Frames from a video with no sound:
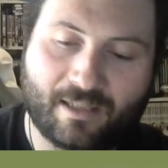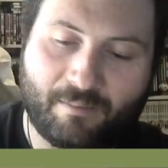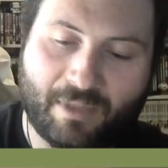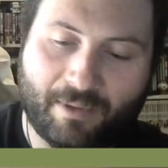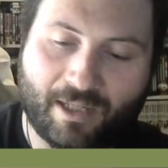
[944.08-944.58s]

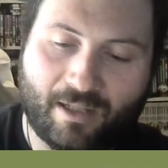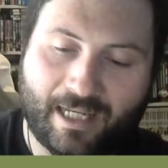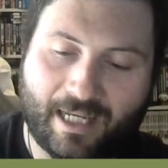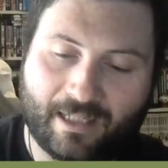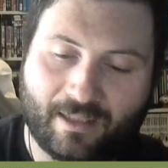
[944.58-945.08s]
Maybe I'll
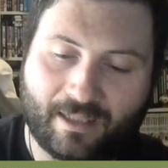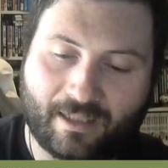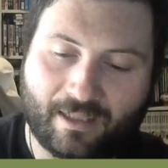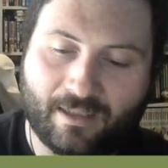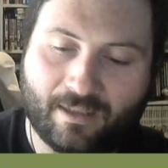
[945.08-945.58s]
add it like
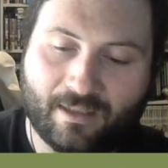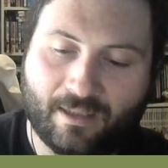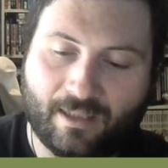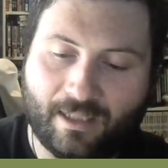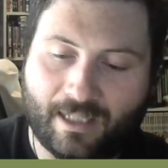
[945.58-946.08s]
an
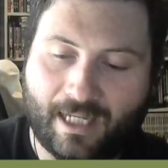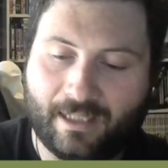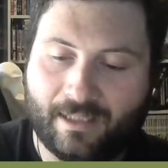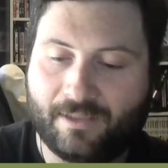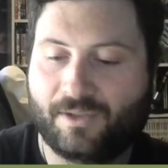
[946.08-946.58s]

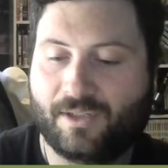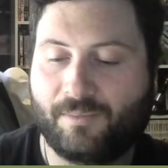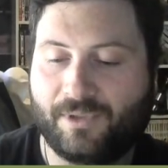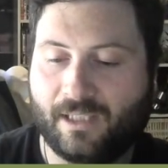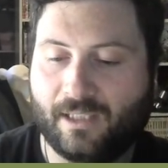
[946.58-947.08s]
eyelid or
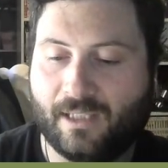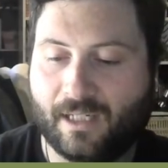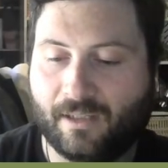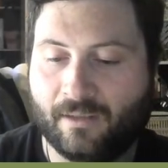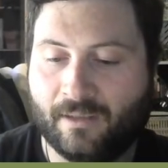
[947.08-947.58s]
something in
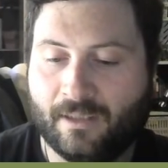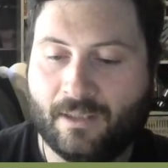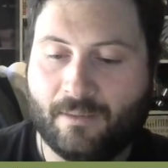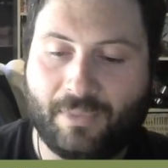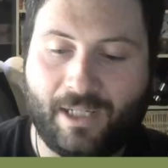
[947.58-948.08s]
there,
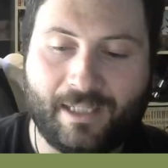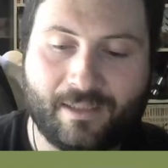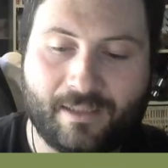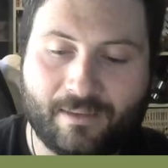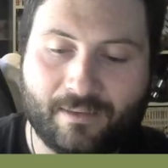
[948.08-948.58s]
but
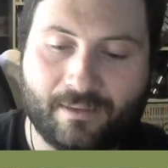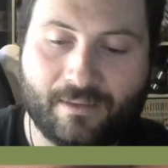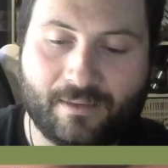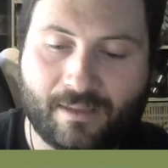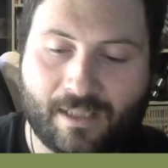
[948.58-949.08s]

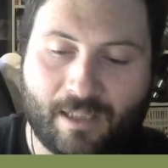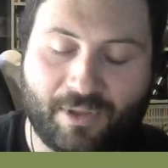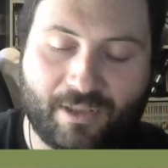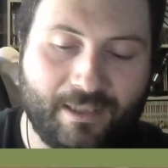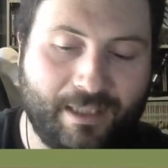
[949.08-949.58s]

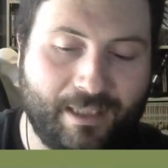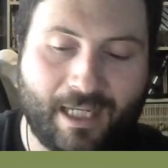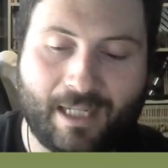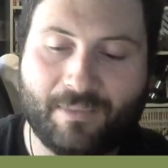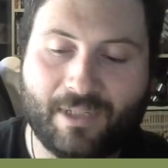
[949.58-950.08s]
typically
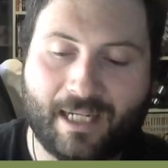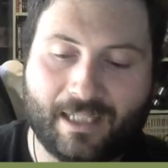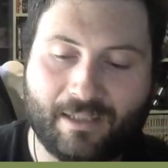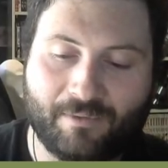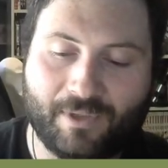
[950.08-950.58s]
I'm not
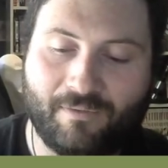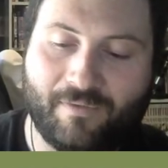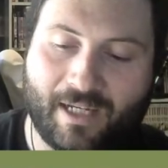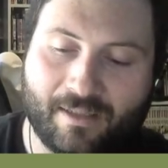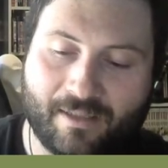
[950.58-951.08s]
getting real
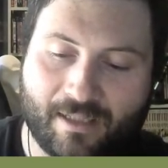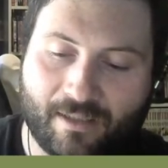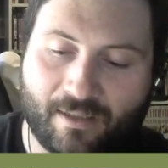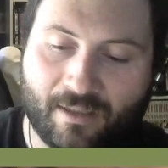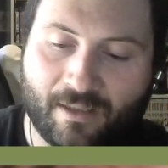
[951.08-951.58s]
fancy.